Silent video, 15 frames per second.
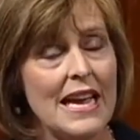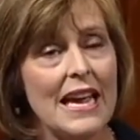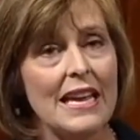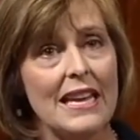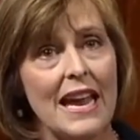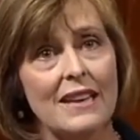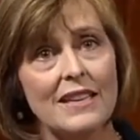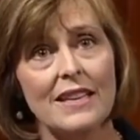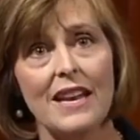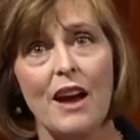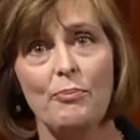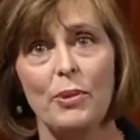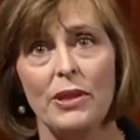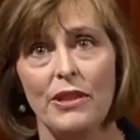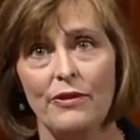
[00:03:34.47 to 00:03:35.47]
It ended
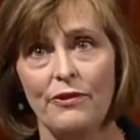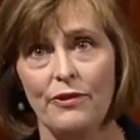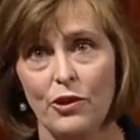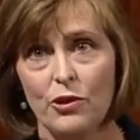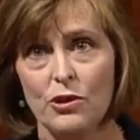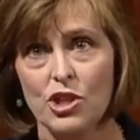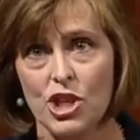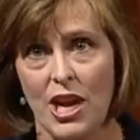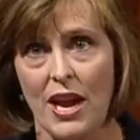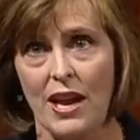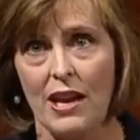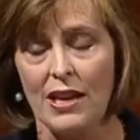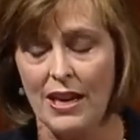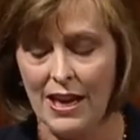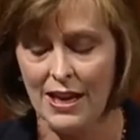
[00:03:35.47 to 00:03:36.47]
up in the food
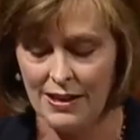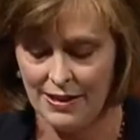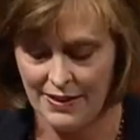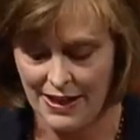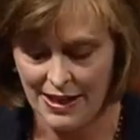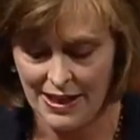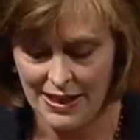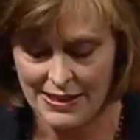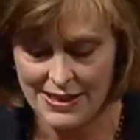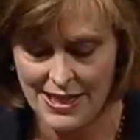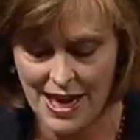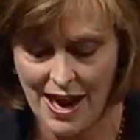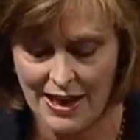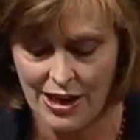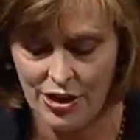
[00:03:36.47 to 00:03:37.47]
chain and in the
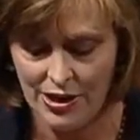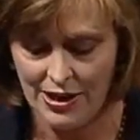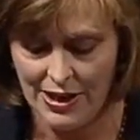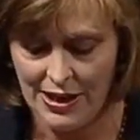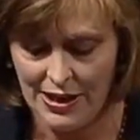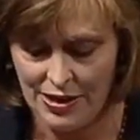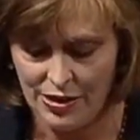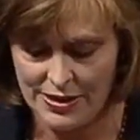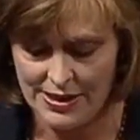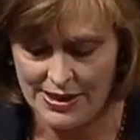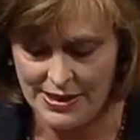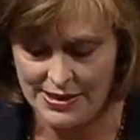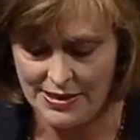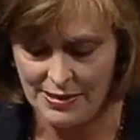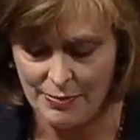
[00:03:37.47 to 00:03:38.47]
entire
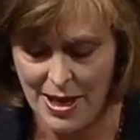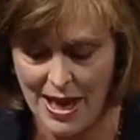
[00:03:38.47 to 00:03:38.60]
ecosystem.